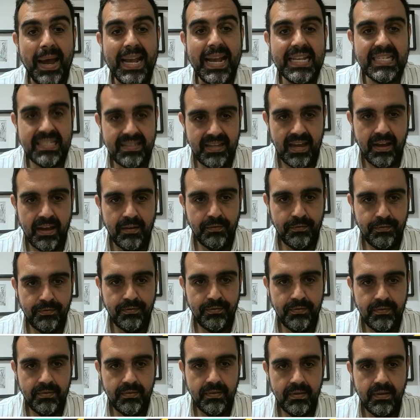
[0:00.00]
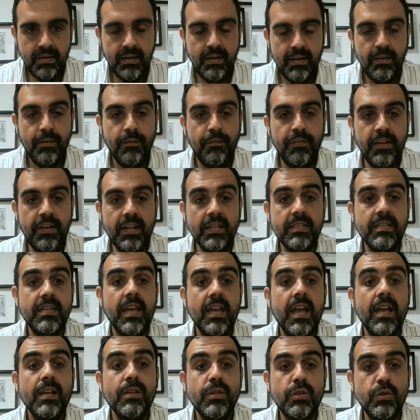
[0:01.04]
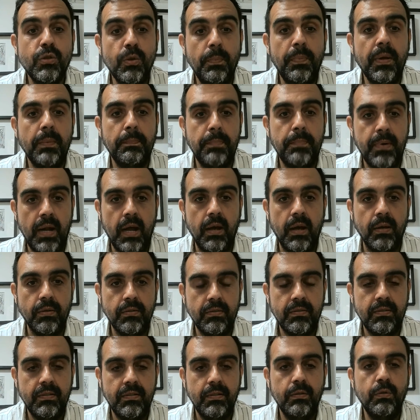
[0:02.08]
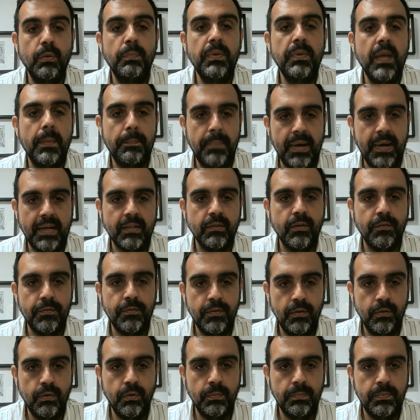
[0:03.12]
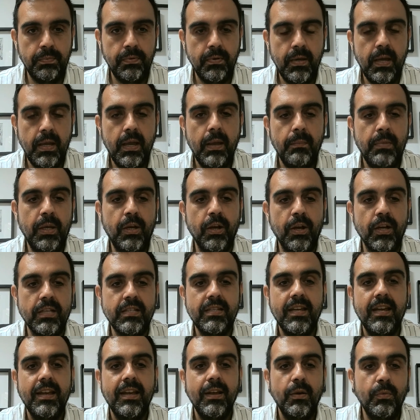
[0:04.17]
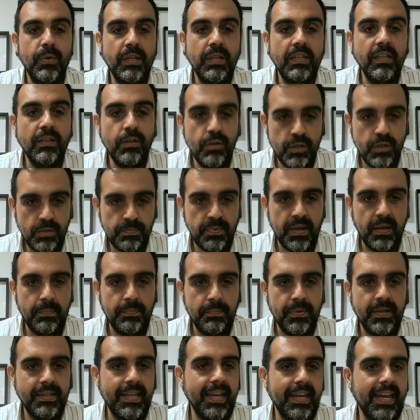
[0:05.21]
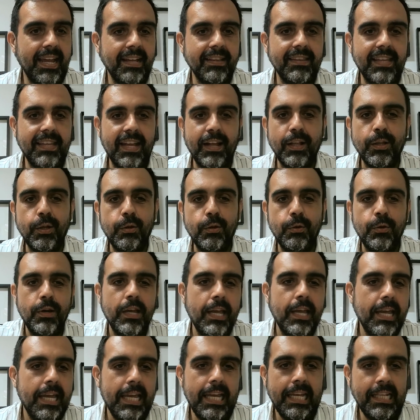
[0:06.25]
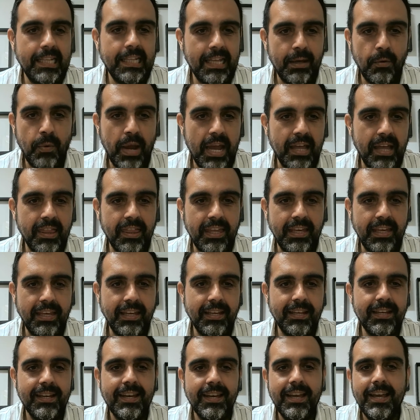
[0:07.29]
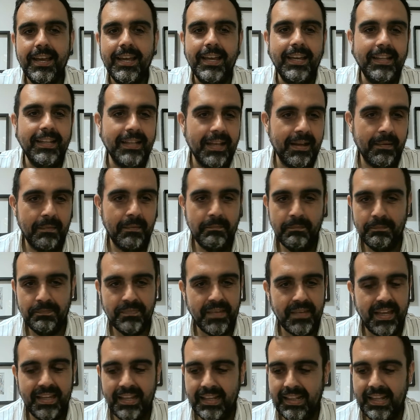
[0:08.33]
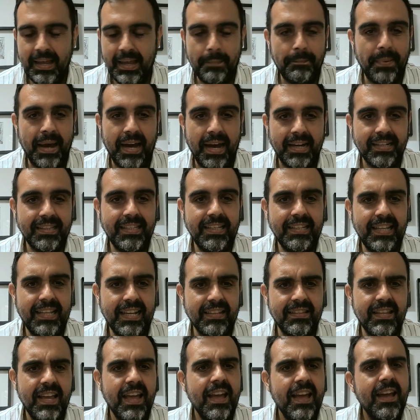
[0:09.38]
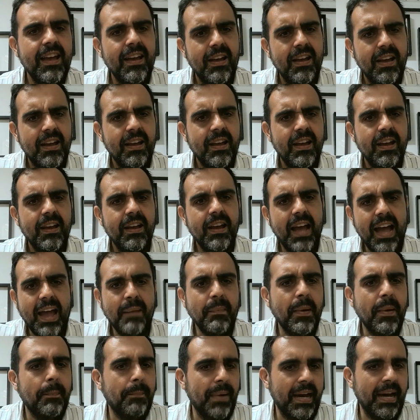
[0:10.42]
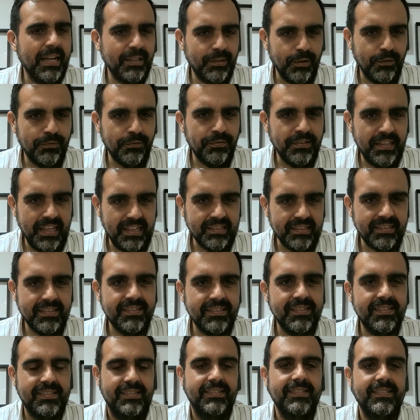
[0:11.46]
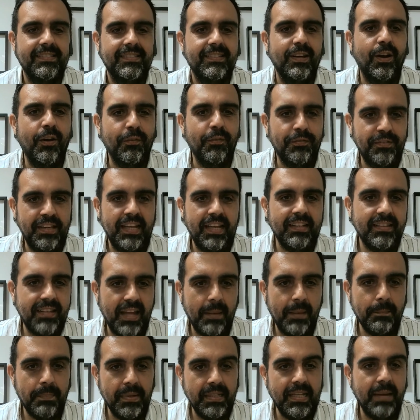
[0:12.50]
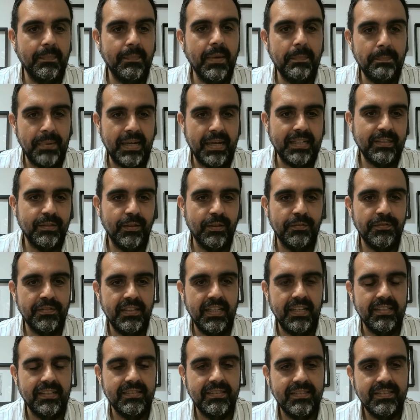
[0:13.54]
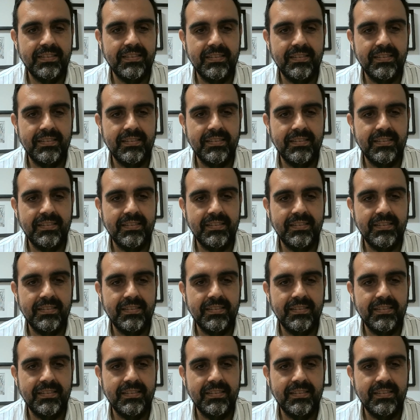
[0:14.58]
staff feels super proud to be a part of the group because with the newspaper they can tell you in a wedding in a, a party that i'm a part of that of that company i'm a part of that